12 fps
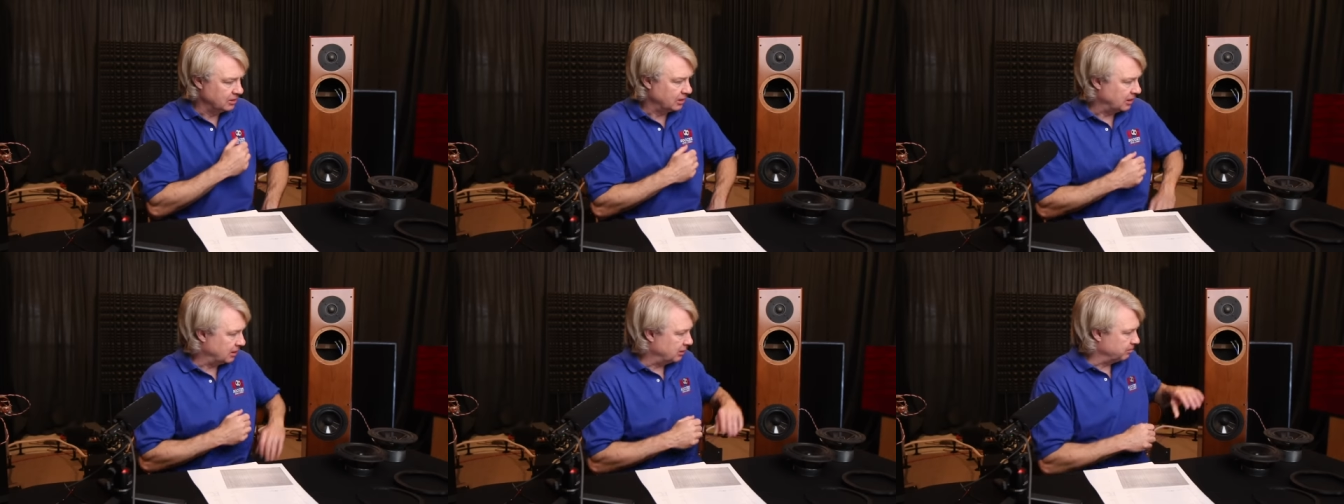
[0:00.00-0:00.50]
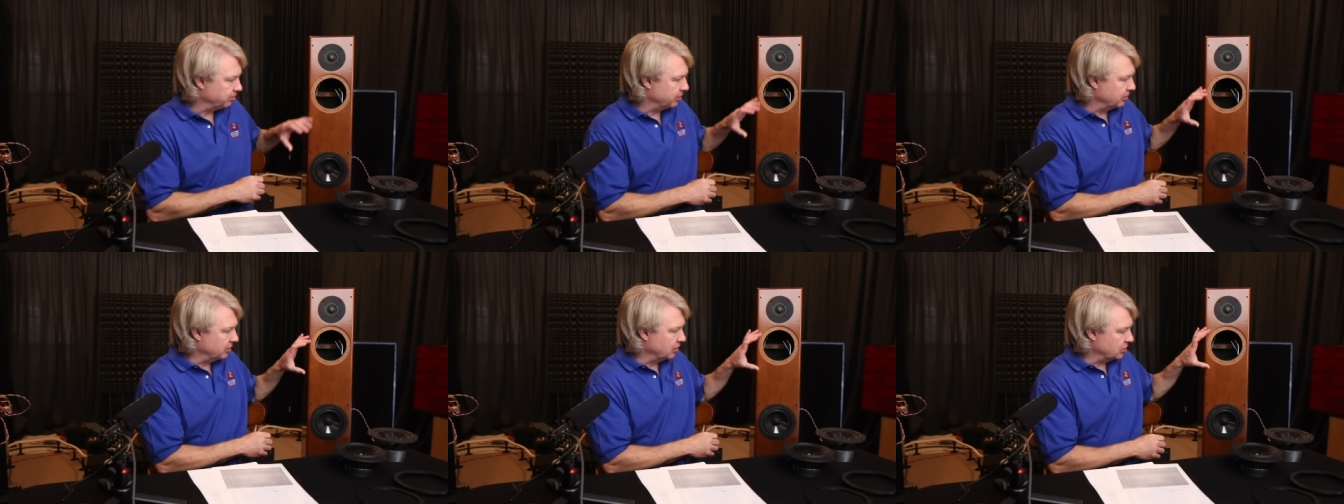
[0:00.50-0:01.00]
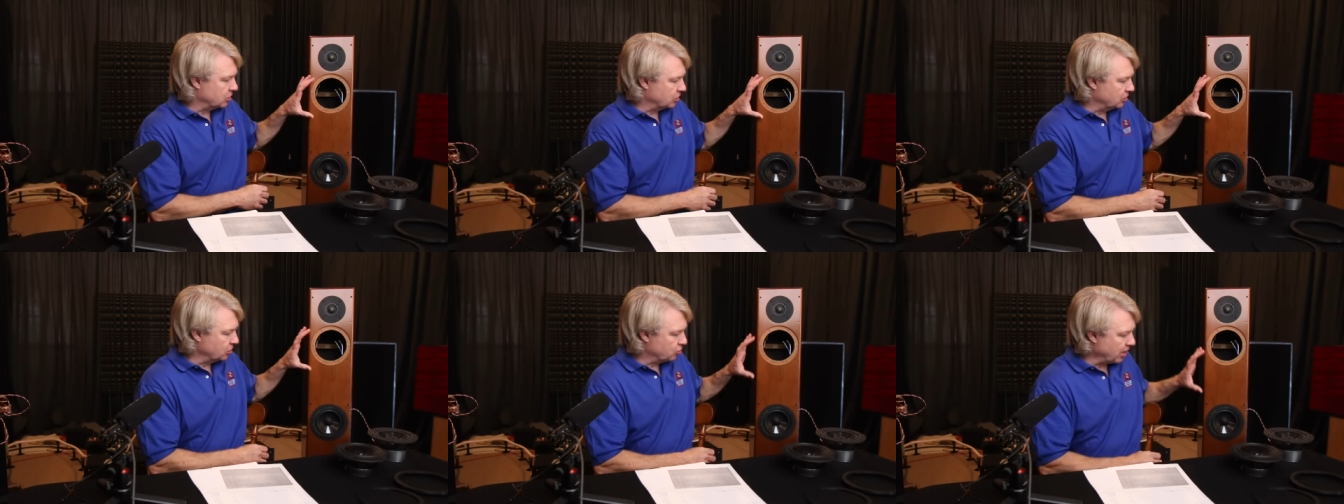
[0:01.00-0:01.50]
um,
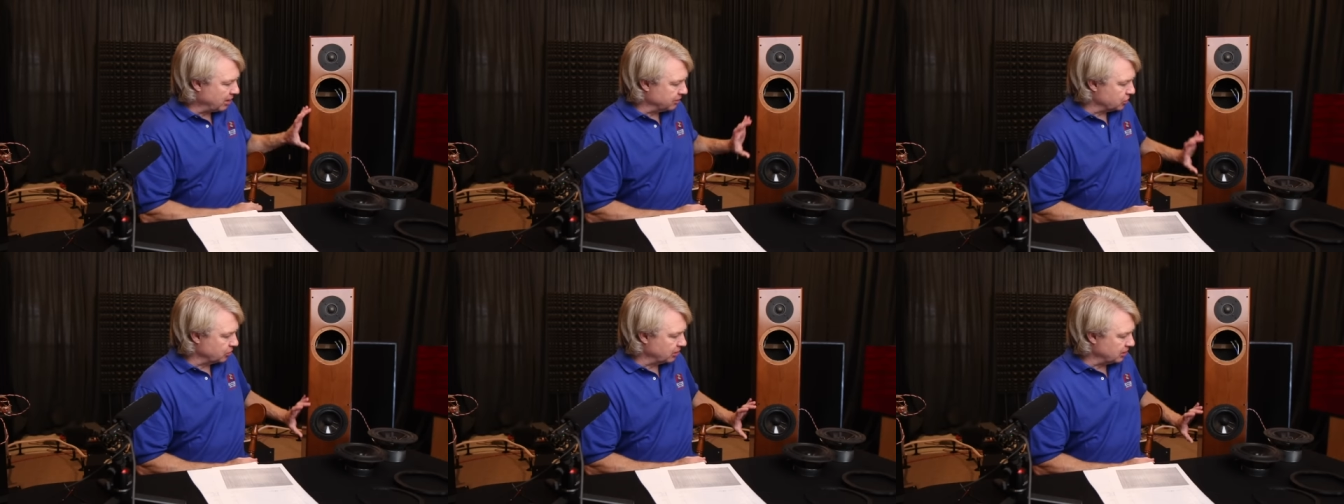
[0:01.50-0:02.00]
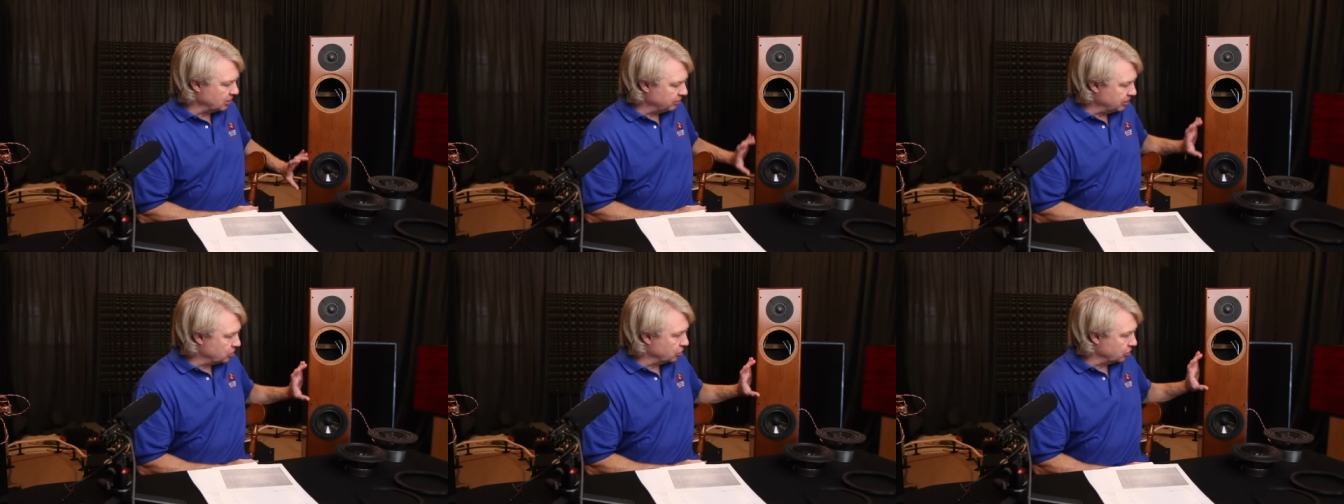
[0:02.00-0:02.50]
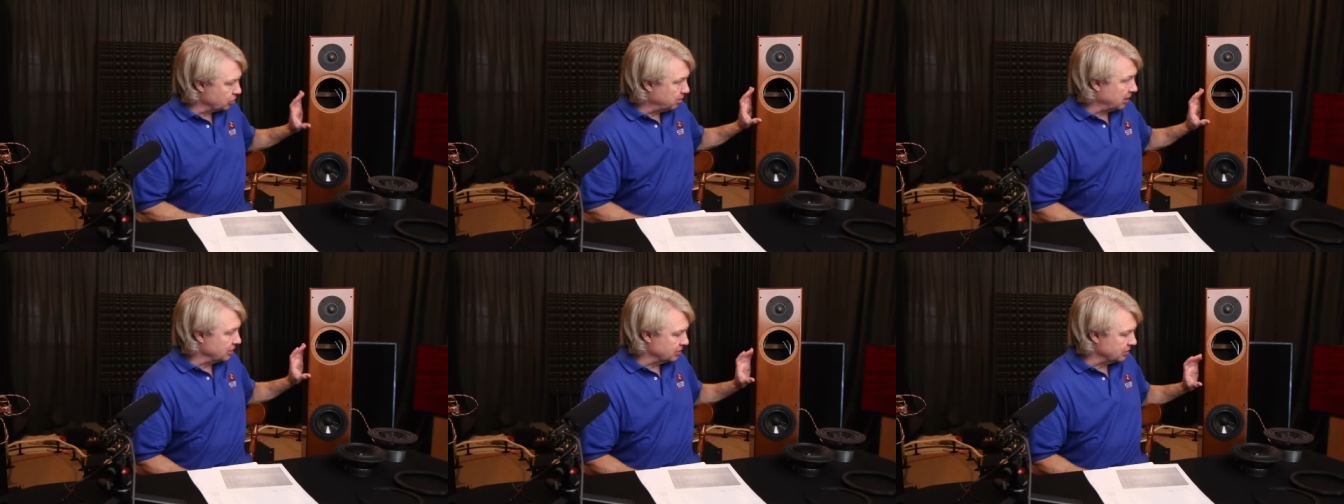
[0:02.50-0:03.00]
the drivers are in individual
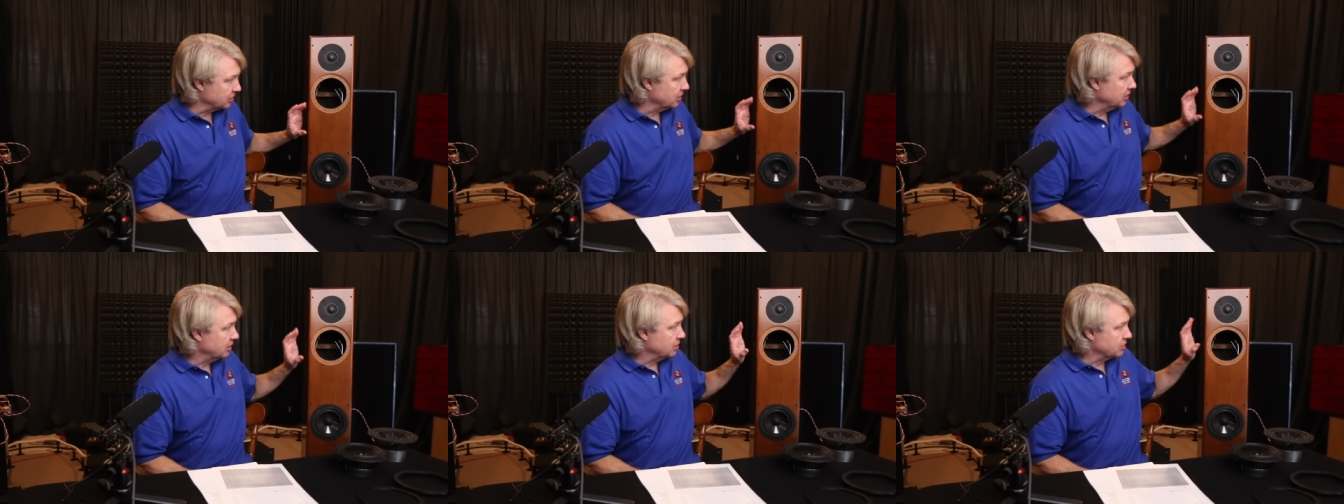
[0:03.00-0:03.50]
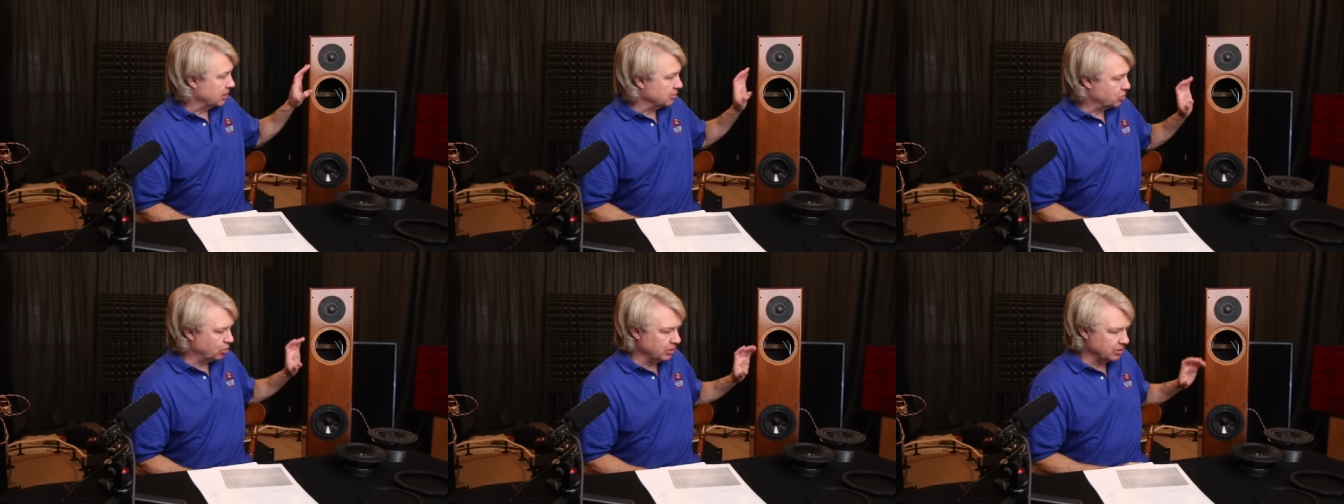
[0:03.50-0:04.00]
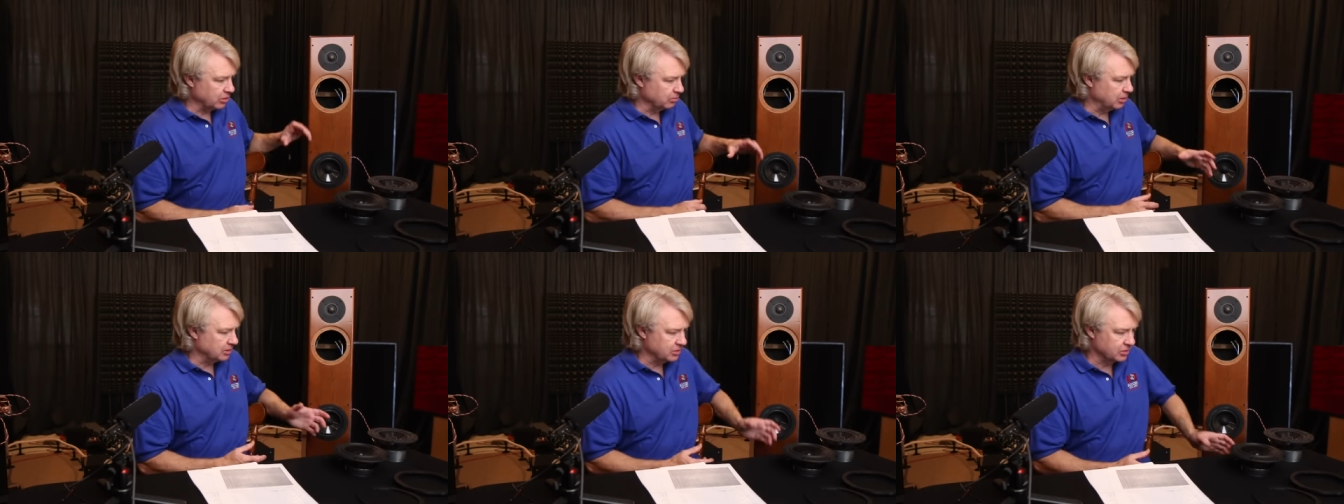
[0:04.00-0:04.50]
spaces, same tweeter,
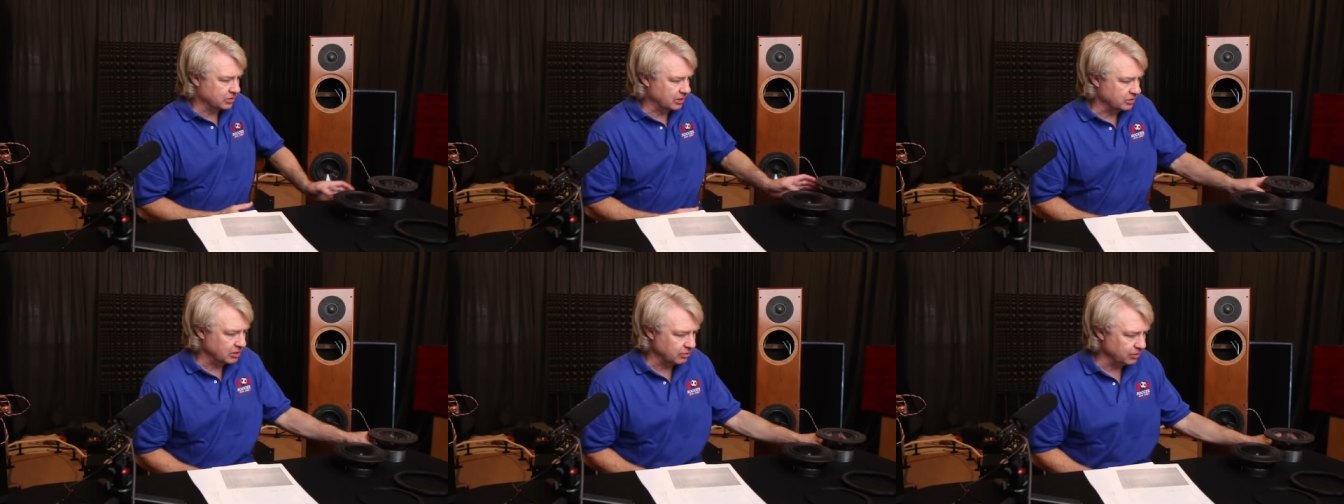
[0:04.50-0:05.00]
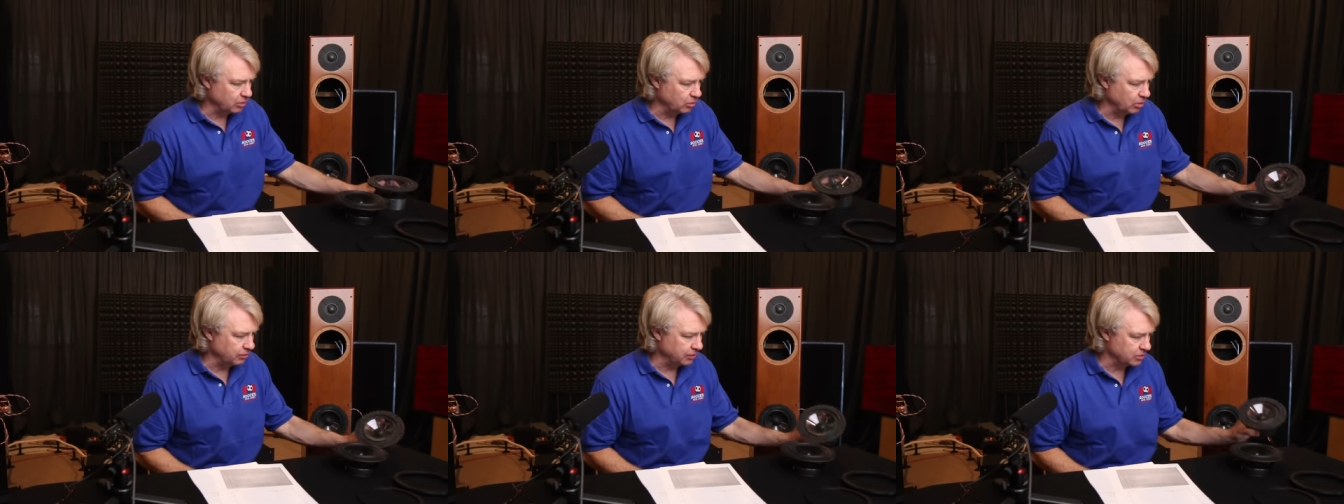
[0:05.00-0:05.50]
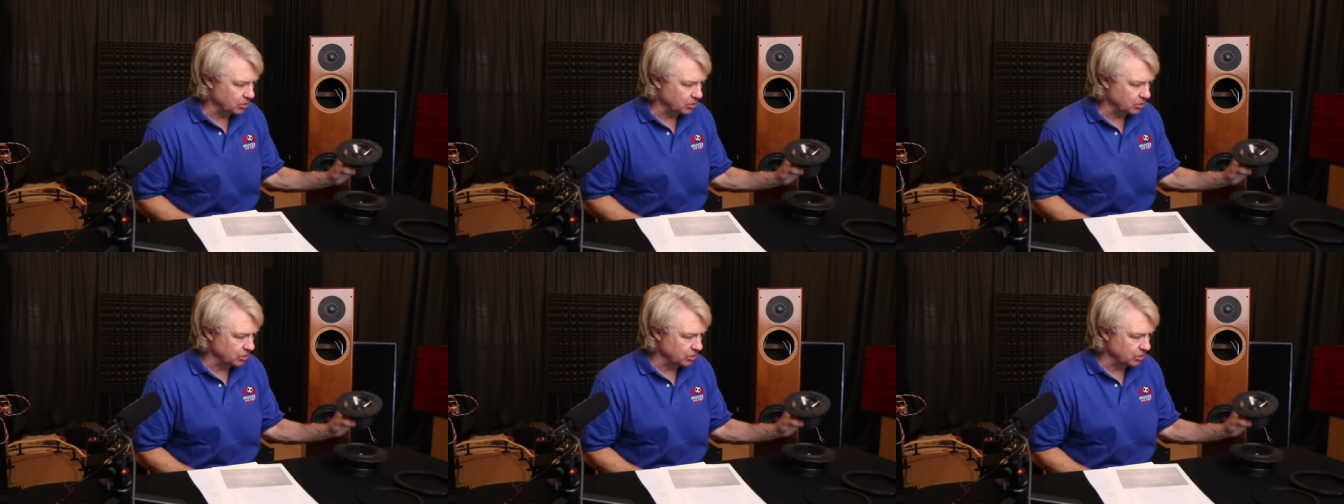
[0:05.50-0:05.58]
but just different woofers.